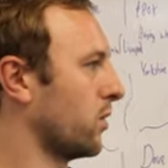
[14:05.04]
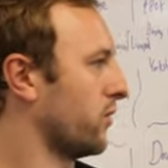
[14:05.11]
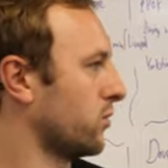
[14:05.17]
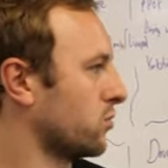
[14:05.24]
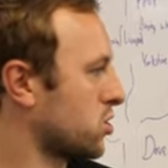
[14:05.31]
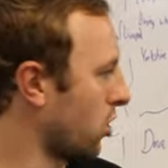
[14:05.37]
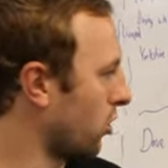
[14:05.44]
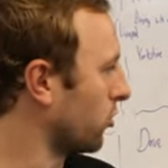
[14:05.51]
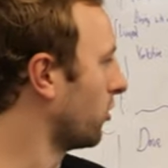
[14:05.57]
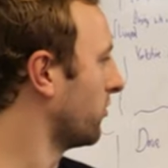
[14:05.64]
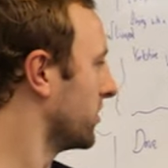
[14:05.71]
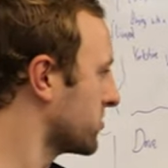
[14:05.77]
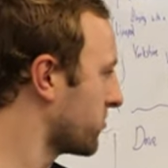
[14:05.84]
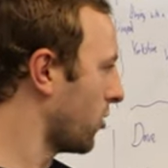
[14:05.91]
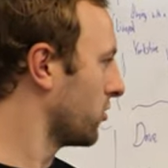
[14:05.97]
where he'll turn off
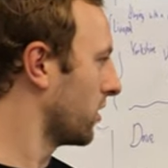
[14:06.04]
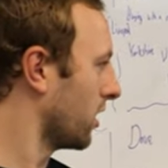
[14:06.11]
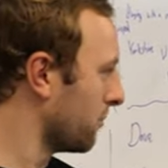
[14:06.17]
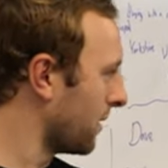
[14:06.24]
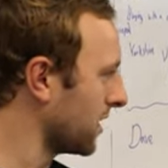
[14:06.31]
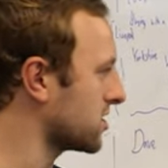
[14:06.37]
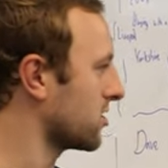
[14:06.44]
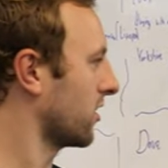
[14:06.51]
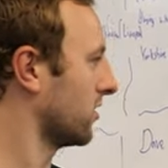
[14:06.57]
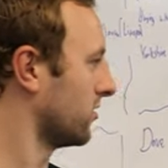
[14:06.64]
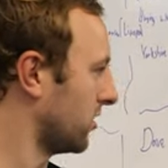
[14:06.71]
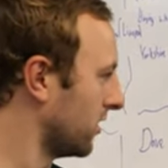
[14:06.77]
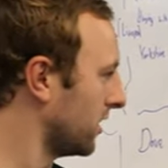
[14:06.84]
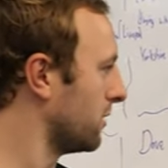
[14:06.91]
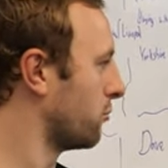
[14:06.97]
his phone, and he makes like a
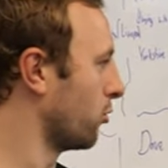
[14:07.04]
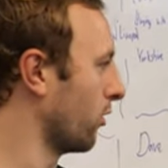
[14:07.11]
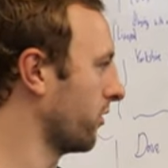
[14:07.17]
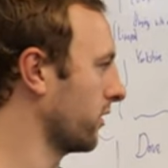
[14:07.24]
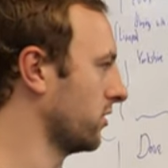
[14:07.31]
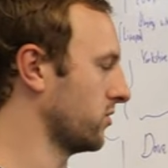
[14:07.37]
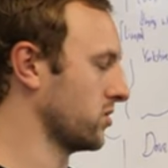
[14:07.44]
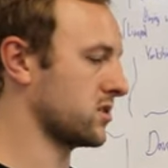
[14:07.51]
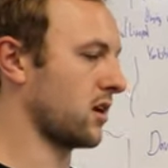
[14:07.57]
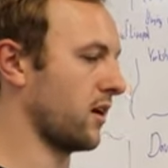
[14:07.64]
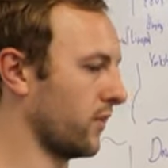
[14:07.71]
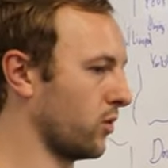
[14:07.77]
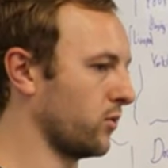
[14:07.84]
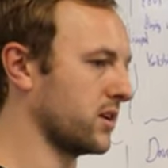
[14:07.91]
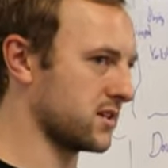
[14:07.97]
deliberate thing of it. It's
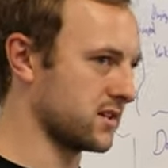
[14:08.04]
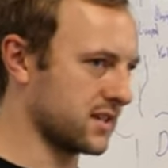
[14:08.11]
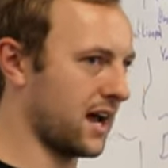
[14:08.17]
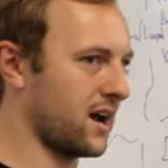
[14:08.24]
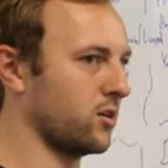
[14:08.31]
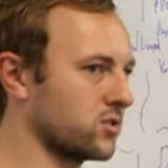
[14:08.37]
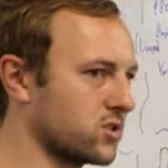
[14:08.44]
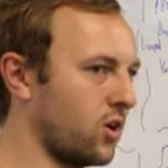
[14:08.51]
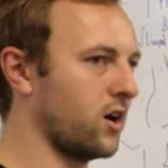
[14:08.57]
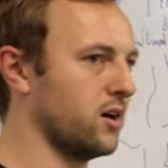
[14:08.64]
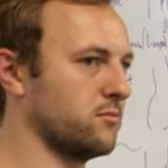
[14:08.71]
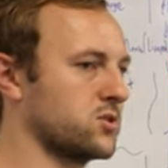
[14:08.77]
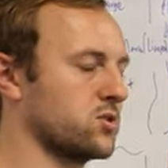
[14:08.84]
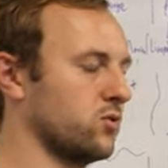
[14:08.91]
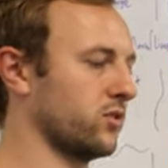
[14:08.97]
like, no, this is our
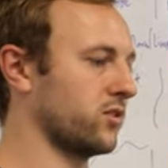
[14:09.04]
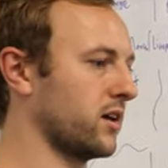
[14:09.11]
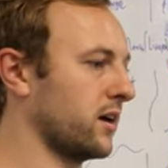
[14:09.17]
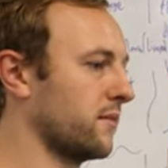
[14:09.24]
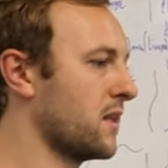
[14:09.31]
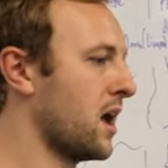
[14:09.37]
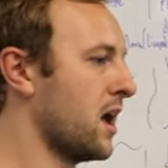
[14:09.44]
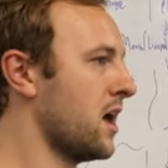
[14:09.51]
time sort of thing.